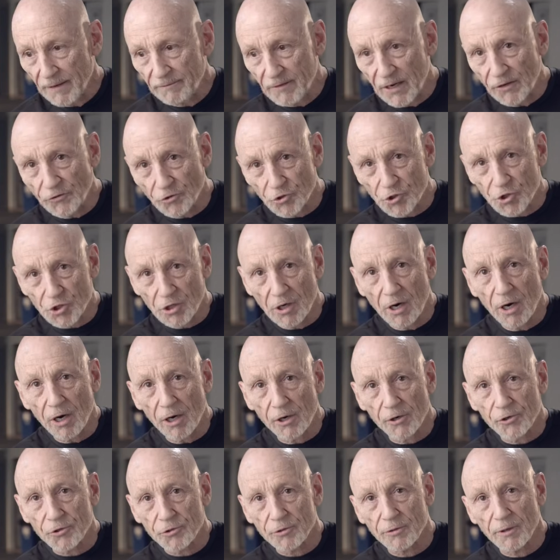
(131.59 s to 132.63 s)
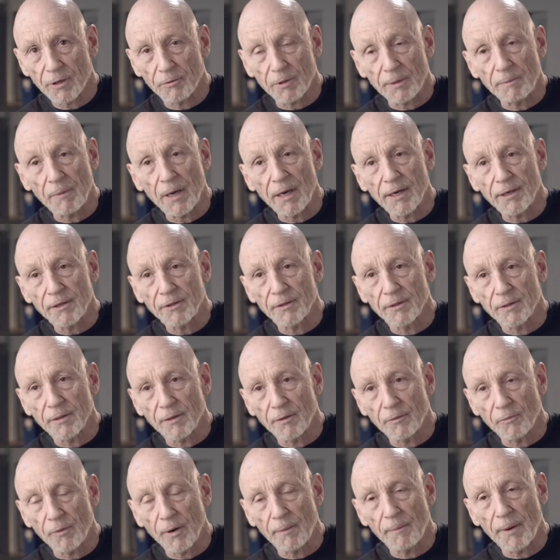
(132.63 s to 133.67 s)
I've got the scars. I
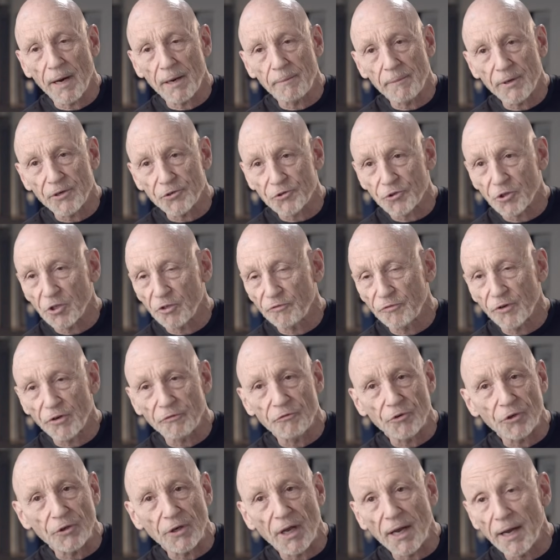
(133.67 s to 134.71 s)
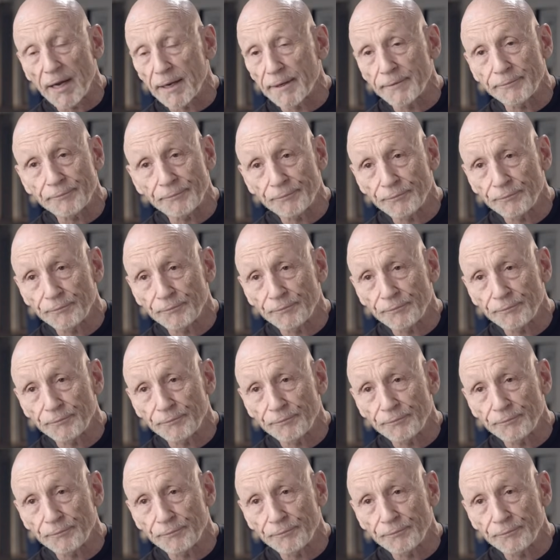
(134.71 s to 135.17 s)
remind myself every day.